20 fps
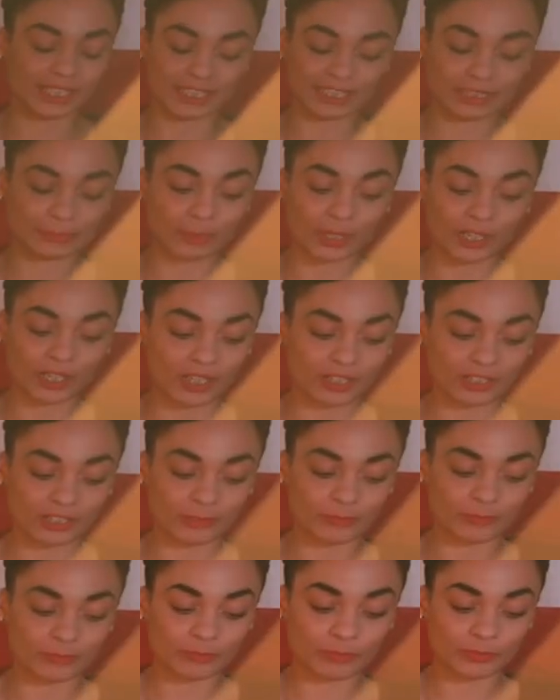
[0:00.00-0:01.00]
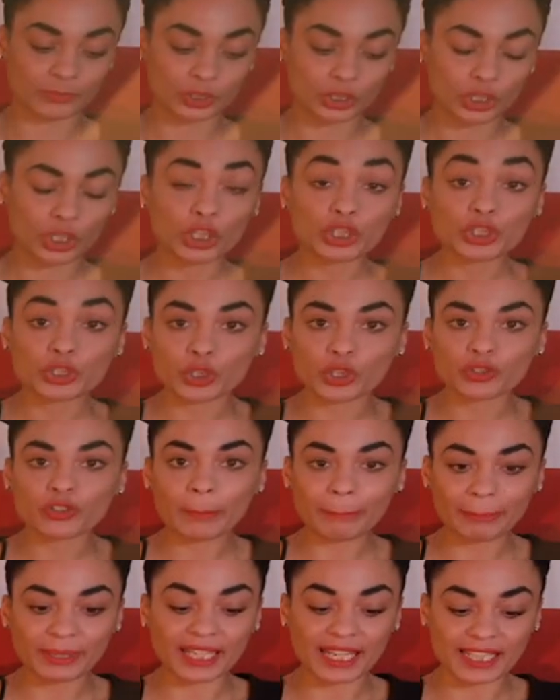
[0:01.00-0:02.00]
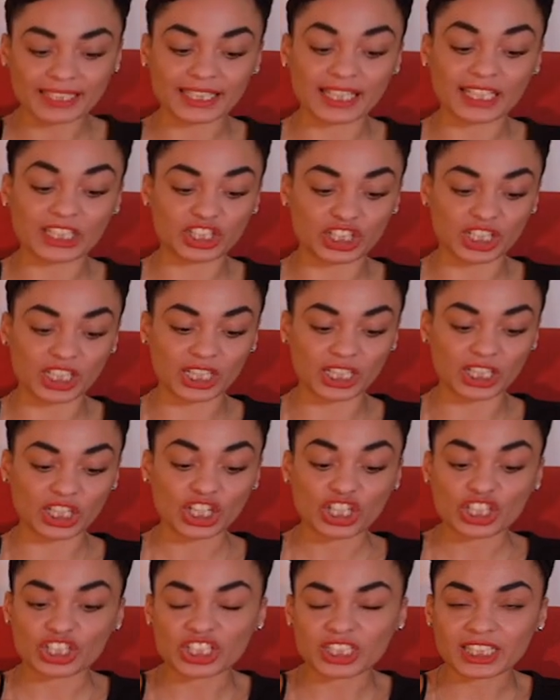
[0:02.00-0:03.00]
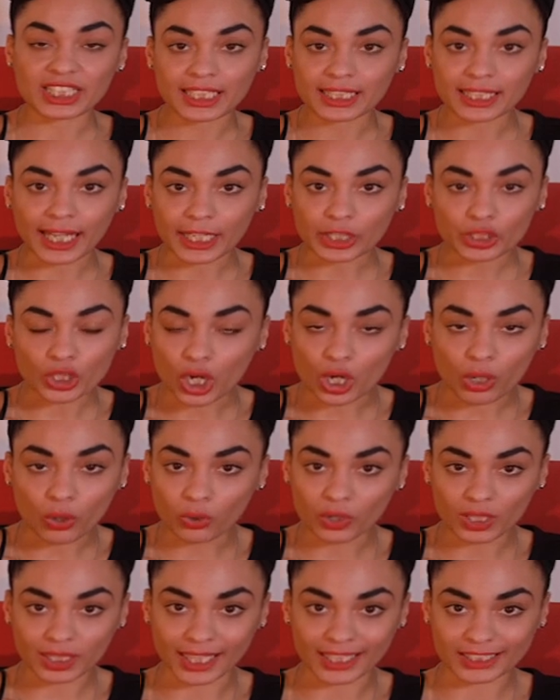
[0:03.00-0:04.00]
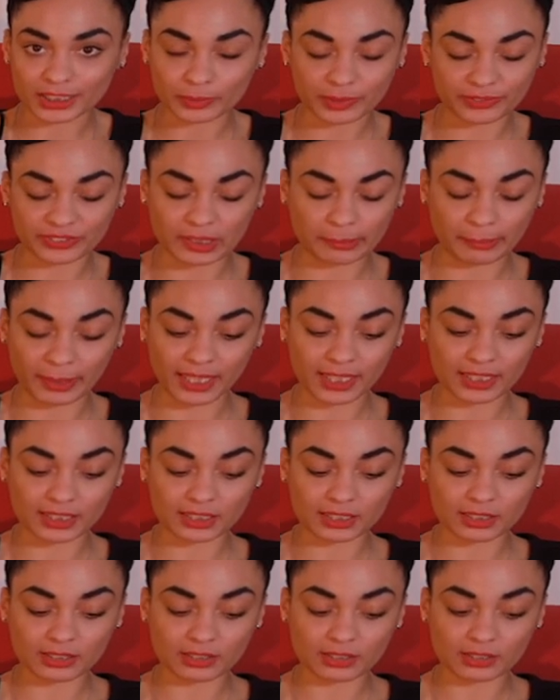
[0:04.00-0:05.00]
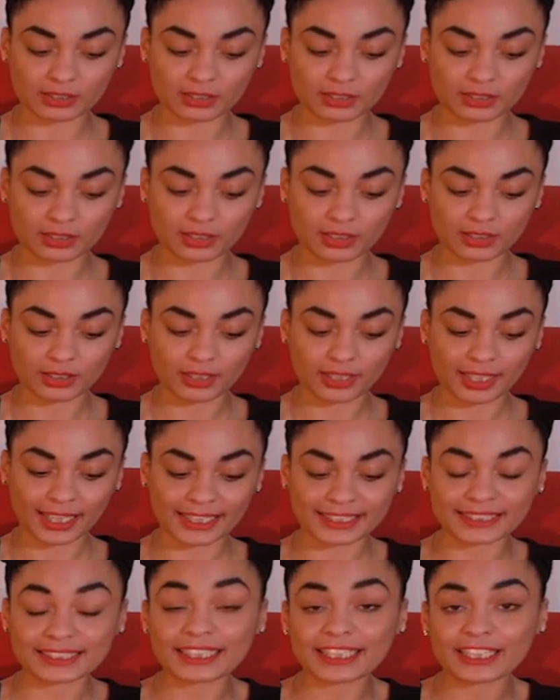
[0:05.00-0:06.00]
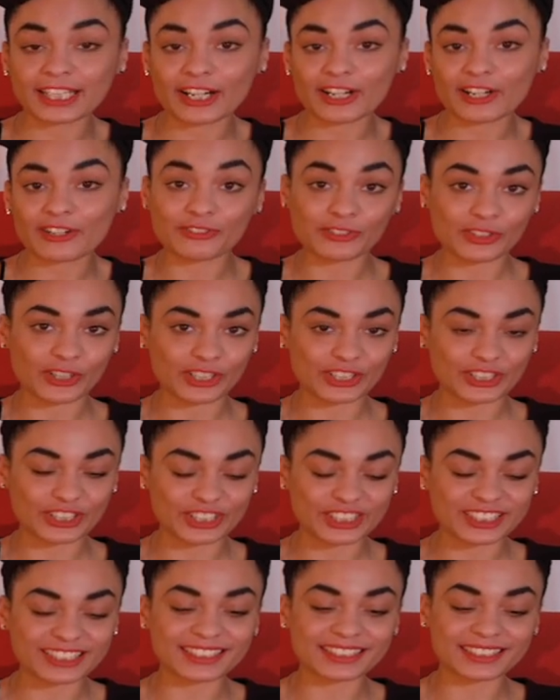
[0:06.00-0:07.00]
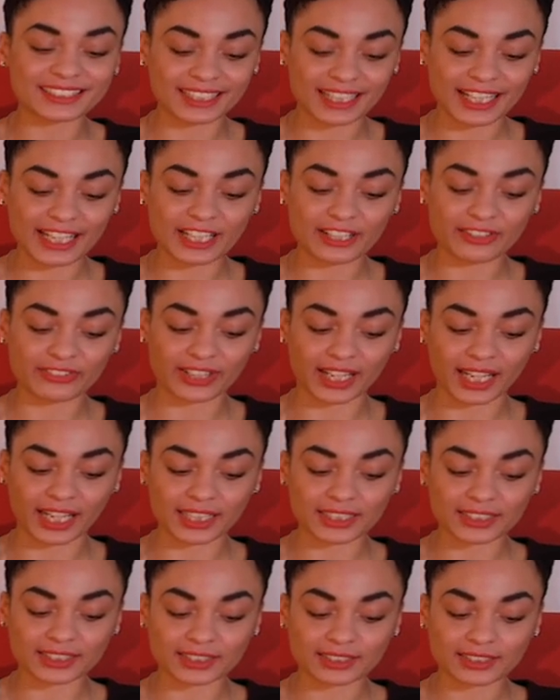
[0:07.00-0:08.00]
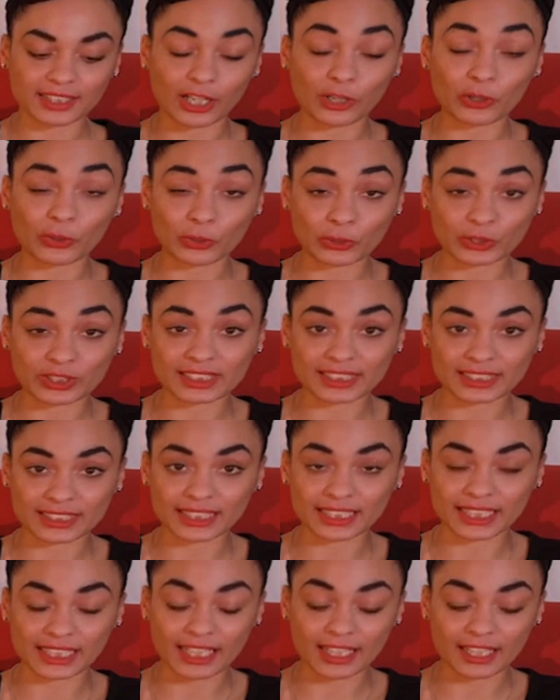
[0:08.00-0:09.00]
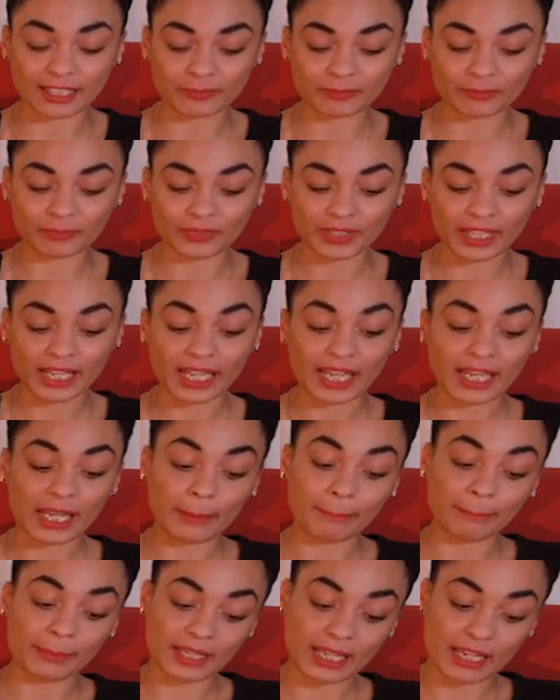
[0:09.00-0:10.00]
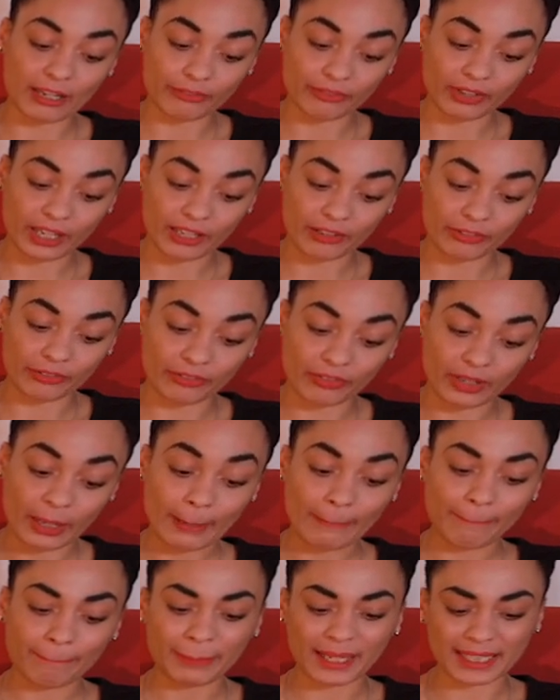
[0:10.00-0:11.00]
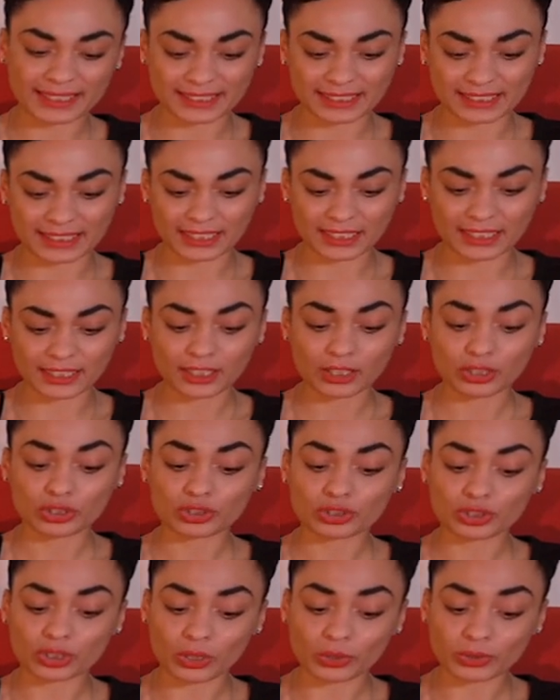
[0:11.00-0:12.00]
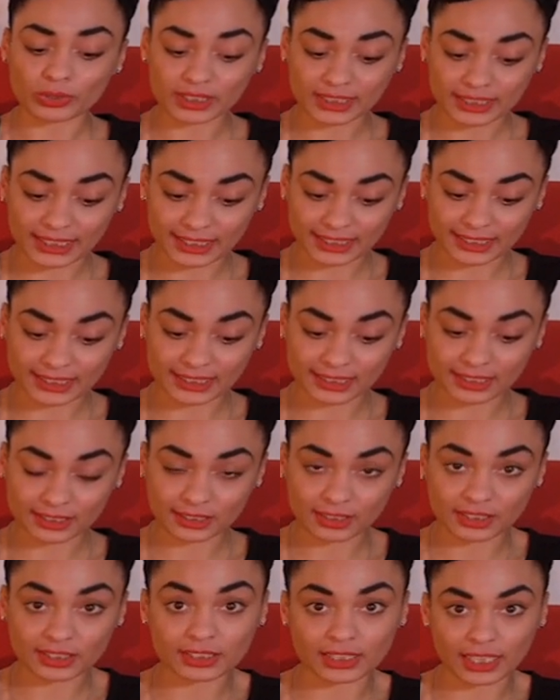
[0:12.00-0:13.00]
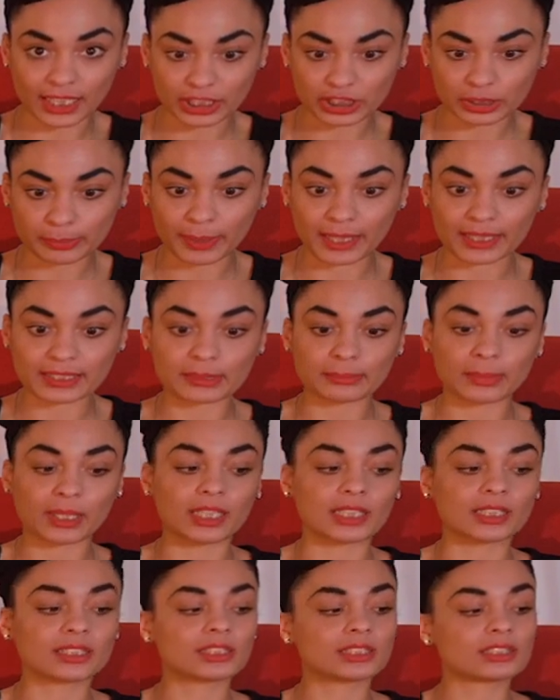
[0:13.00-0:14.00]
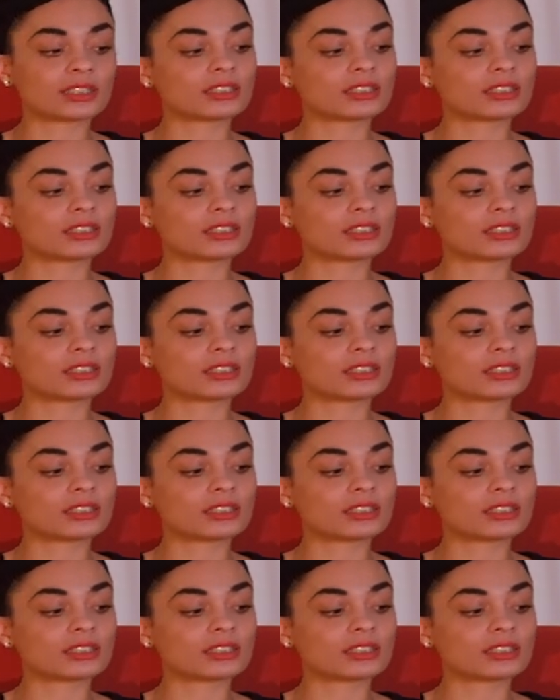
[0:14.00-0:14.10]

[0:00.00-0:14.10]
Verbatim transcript: her spark. During PSHE, she'd ignite the whole class with debate. A seeker of knowledge and slayer of hate, according to Leah, her BFF, bestie, soul sis / best mate.